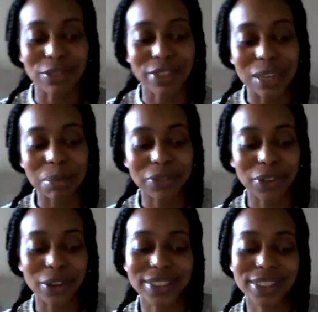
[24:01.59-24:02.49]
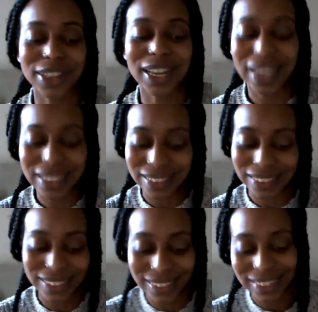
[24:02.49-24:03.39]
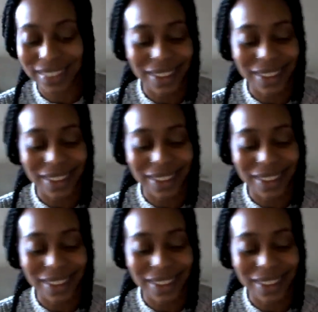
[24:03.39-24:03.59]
I've really been focused on the ladies,